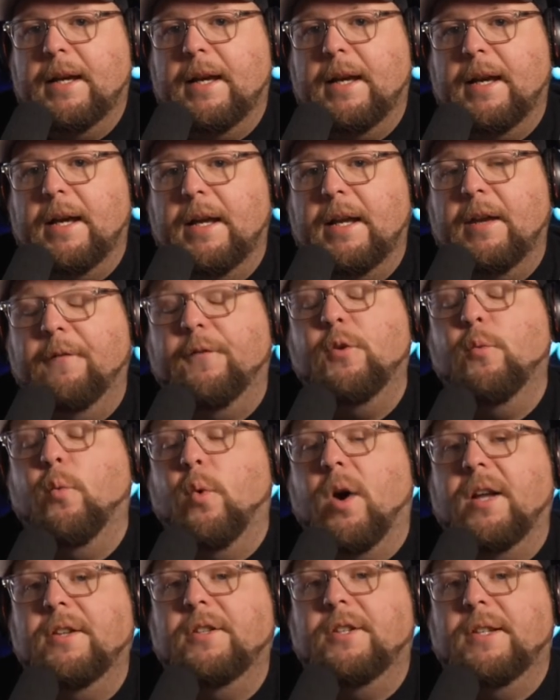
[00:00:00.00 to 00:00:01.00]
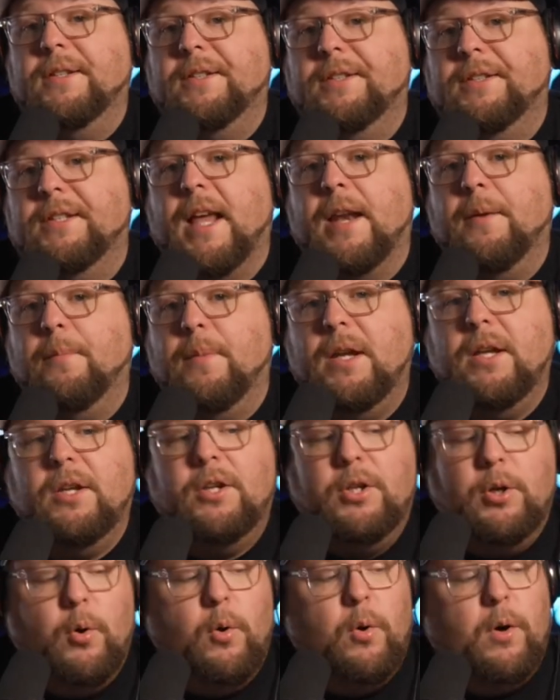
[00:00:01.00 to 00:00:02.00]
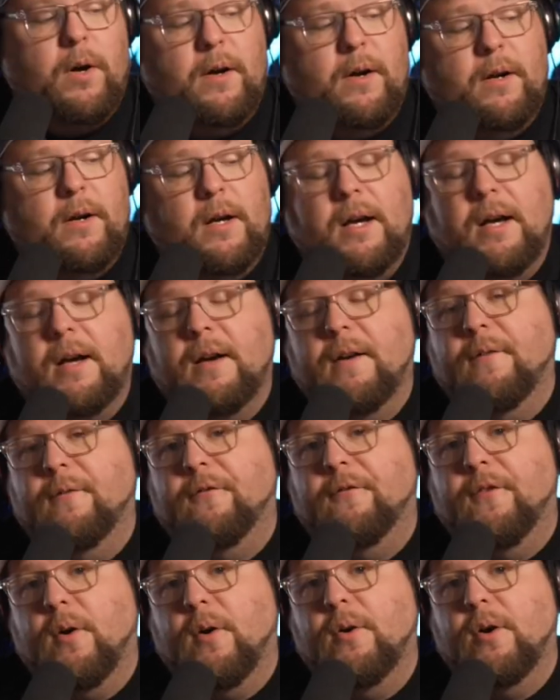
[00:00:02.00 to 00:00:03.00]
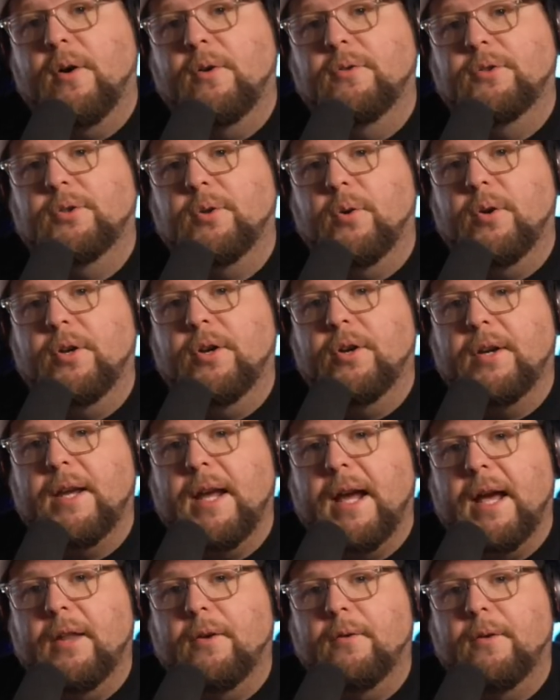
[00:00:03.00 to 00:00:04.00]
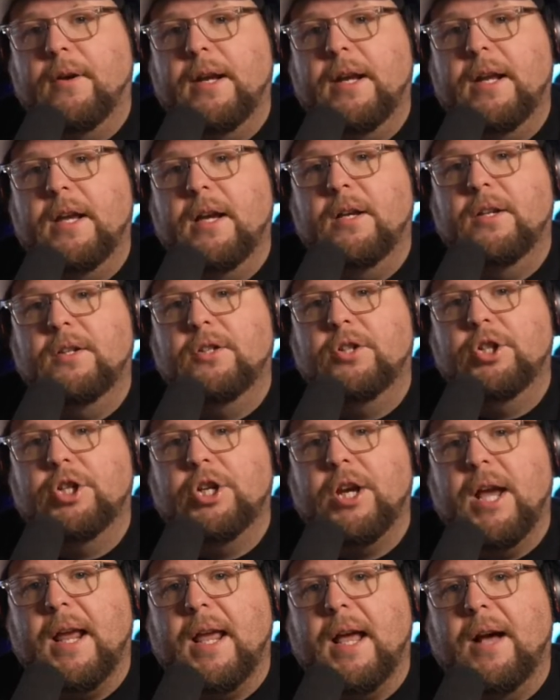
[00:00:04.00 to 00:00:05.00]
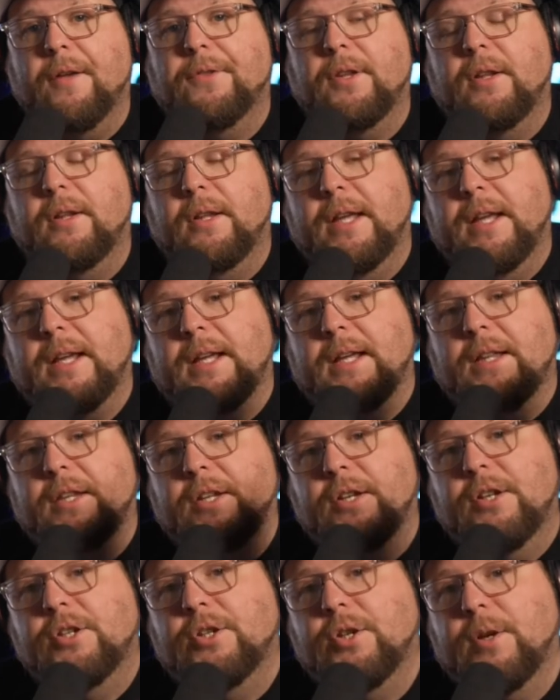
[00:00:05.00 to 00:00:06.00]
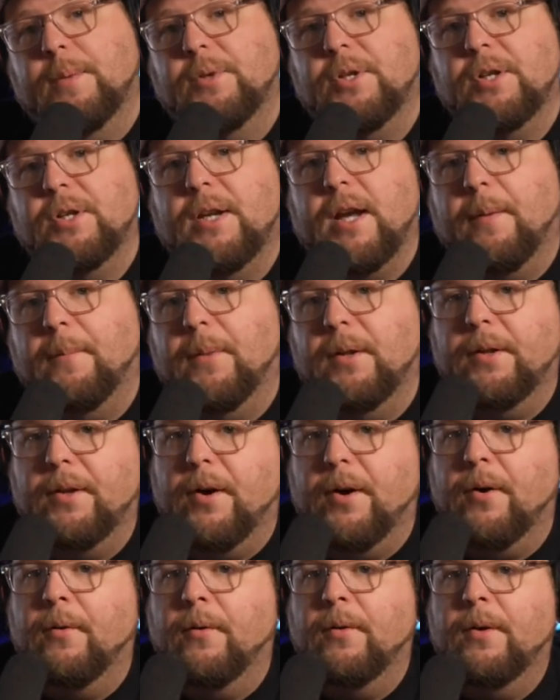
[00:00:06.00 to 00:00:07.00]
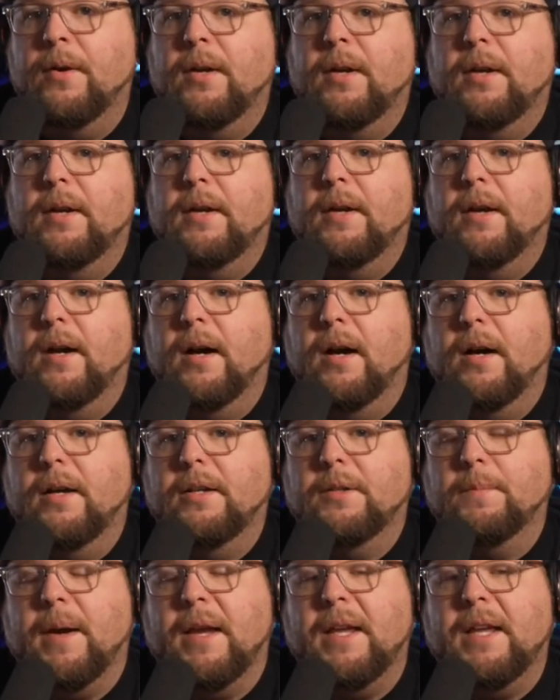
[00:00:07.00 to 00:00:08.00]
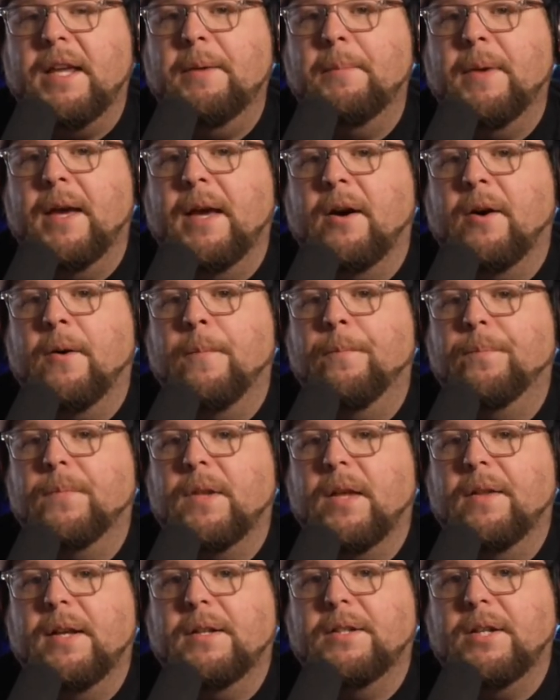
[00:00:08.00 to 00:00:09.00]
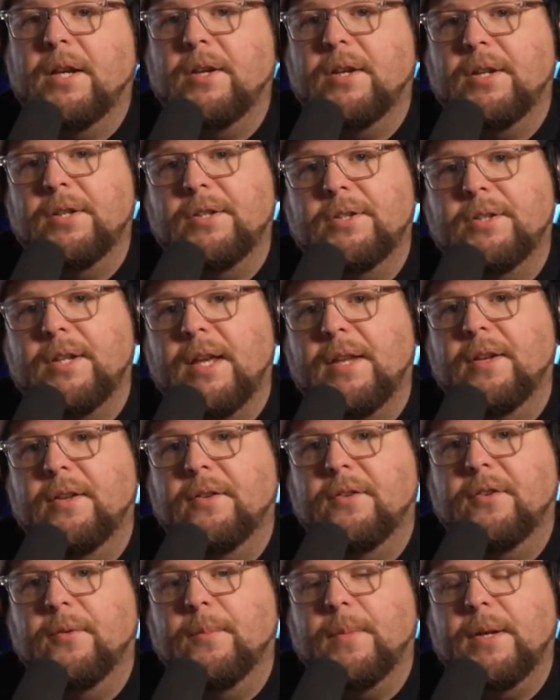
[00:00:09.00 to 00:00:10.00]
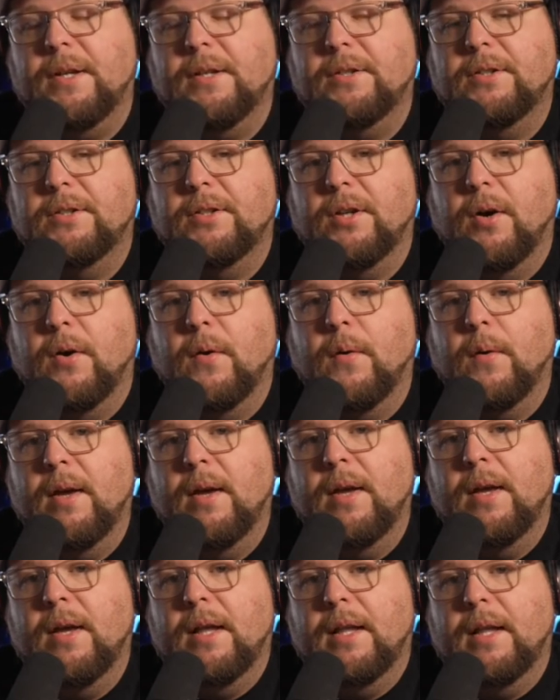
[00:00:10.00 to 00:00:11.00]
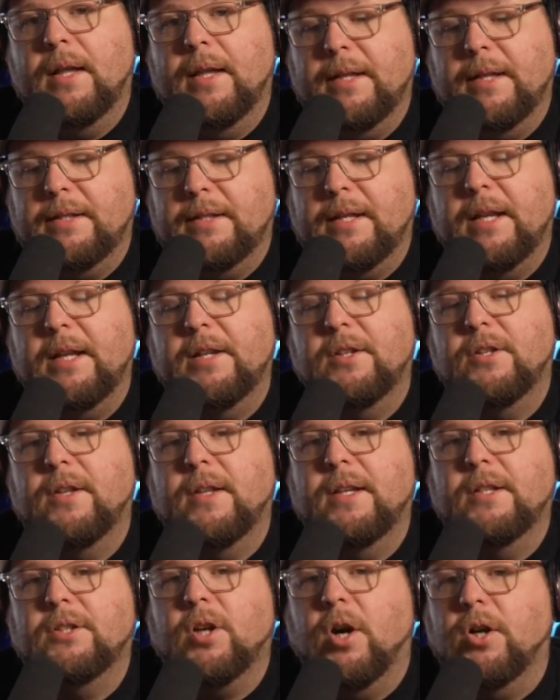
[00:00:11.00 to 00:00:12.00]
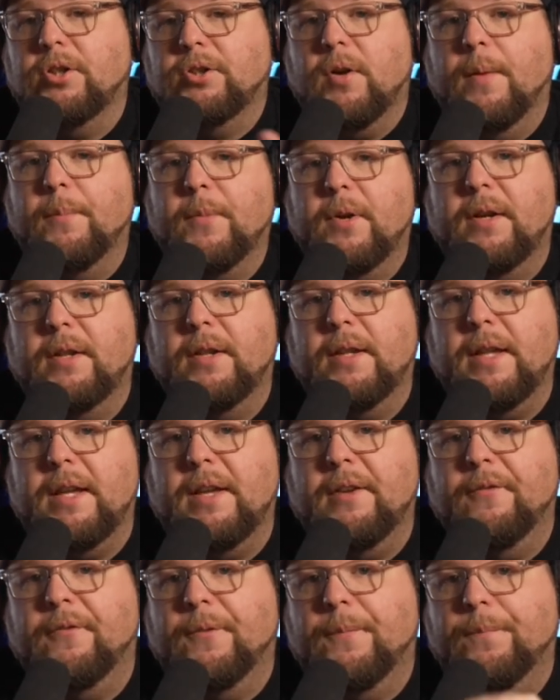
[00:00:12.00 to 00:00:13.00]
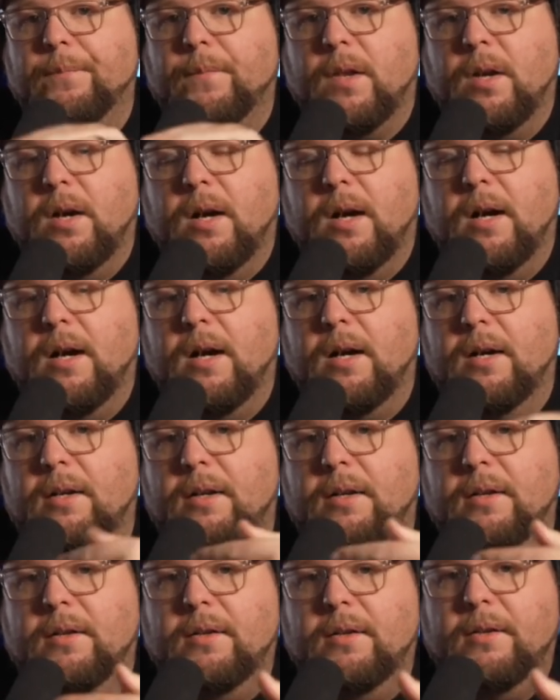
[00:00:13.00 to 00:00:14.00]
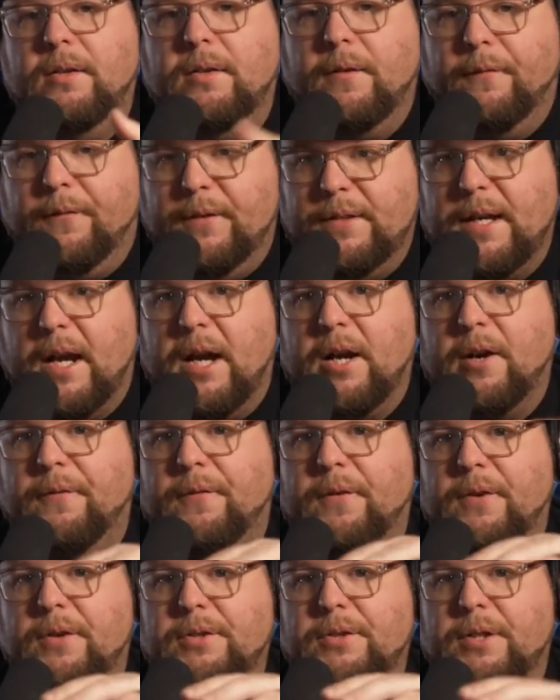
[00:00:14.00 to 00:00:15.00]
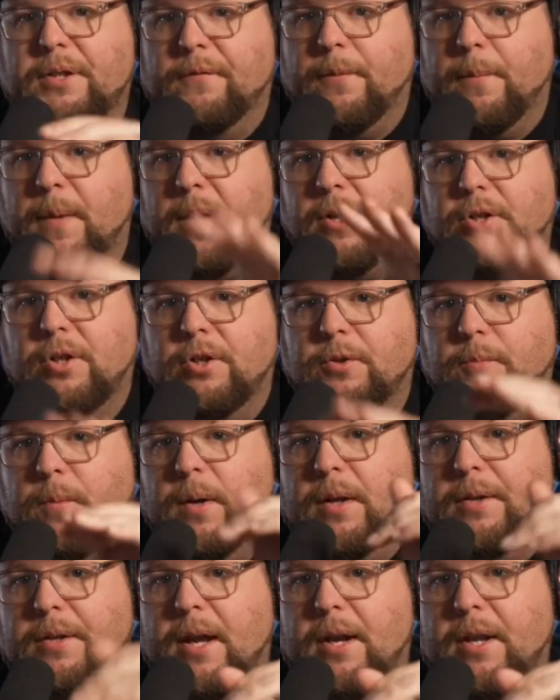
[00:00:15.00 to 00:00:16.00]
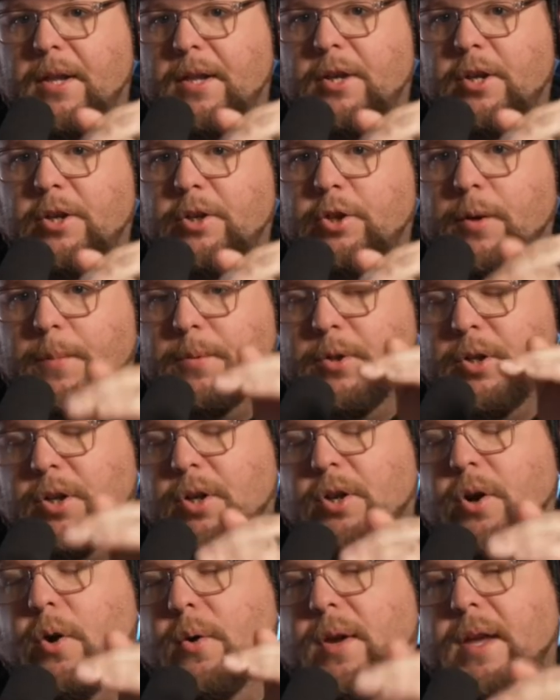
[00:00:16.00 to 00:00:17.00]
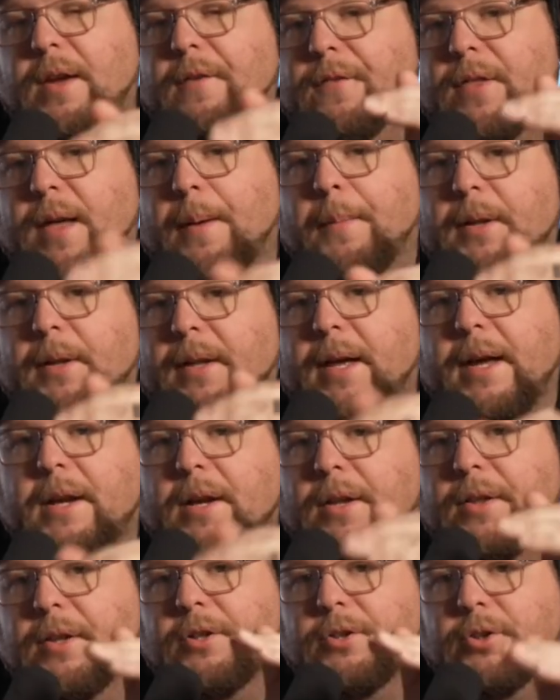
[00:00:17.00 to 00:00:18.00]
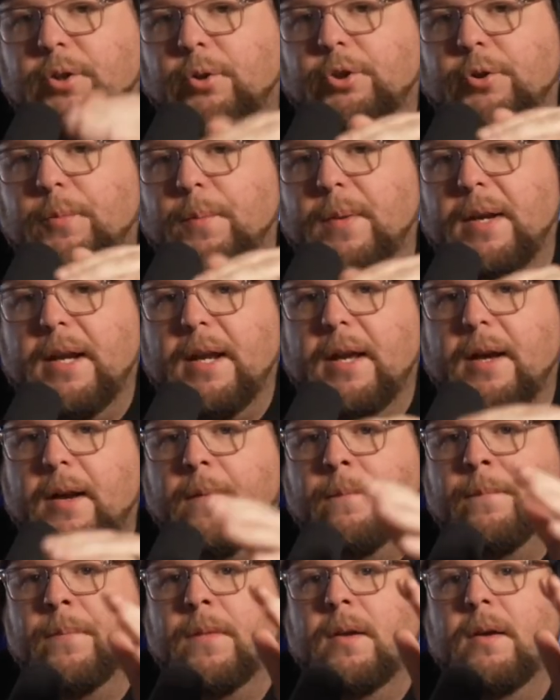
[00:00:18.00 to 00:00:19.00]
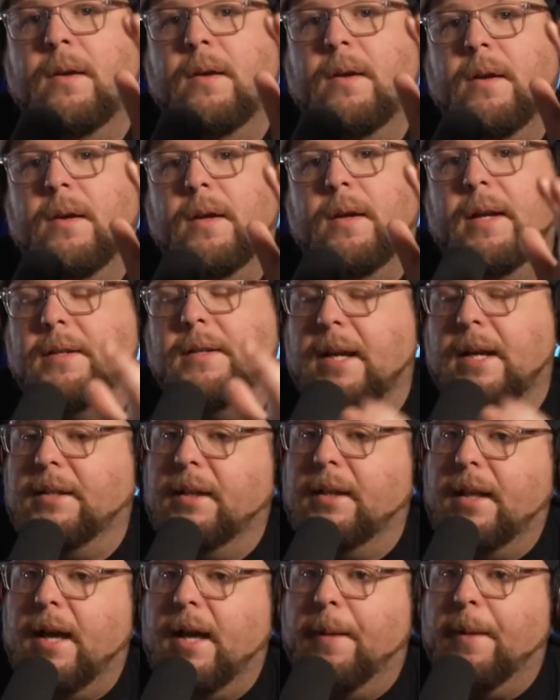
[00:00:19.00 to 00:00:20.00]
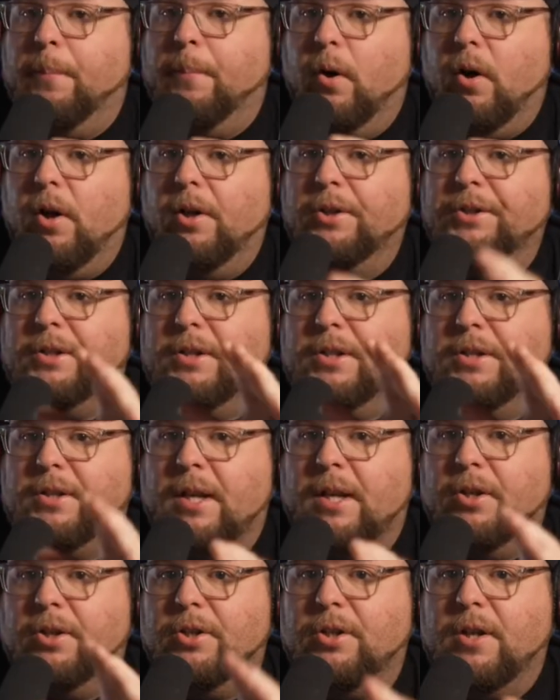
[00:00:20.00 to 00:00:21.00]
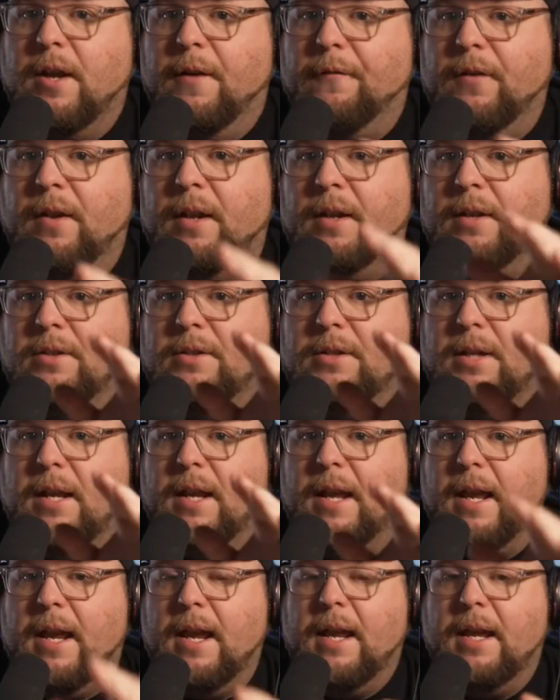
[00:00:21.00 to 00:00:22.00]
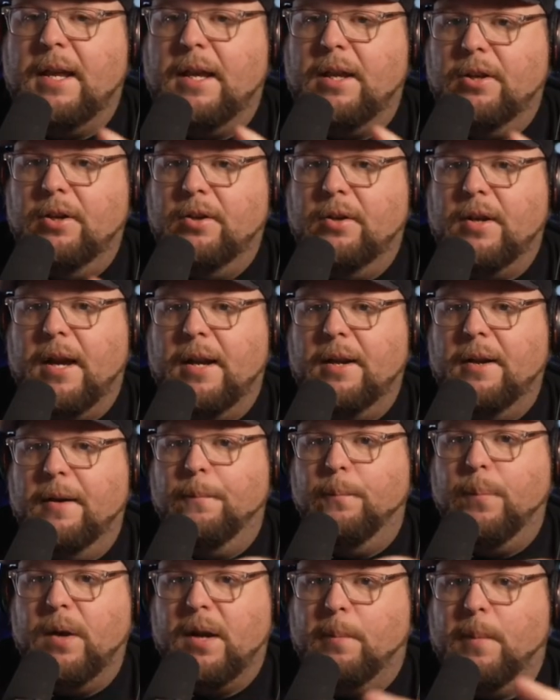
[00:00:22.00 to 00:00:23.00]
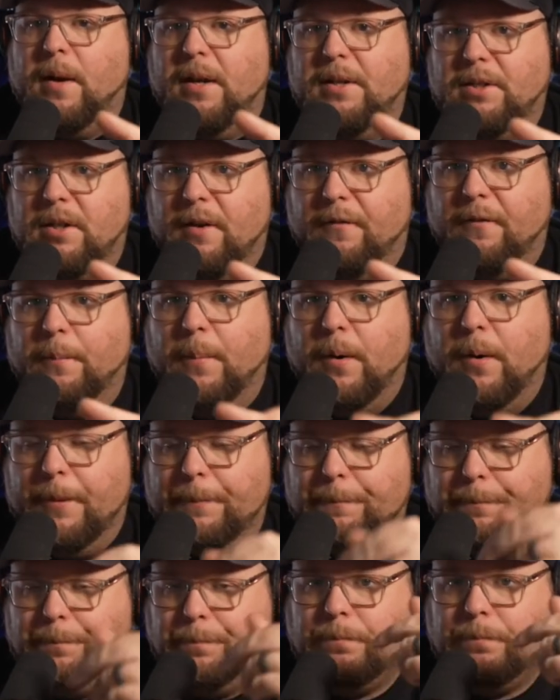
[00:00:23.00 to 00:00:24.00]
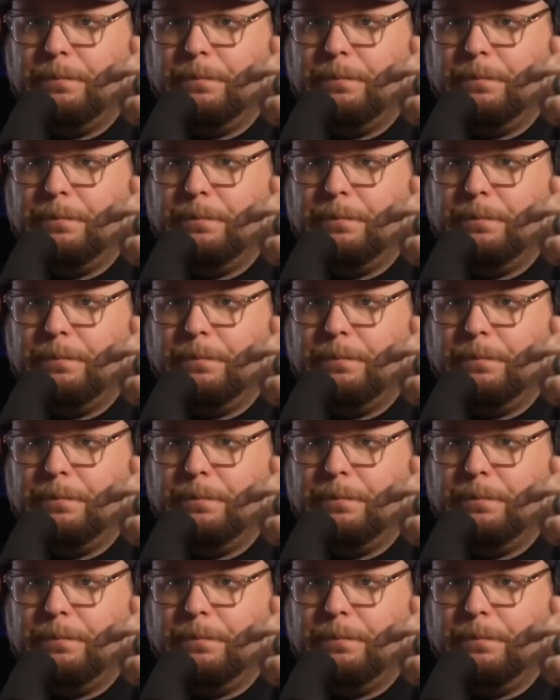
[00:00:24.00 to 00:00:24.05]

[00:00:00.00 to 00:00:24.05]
Uh, if you want to send me your uh, photos or your gallery, check out the link in the description down below uh, is my email, and that's how you can send it to me. So let's get into this. Also, I'm going to leave uh, the photographer's information as well down in the description. Go give them a like on their social media it takes a lot of balls to send your stuff in and say, hey, can you kind of pick my stuff apart?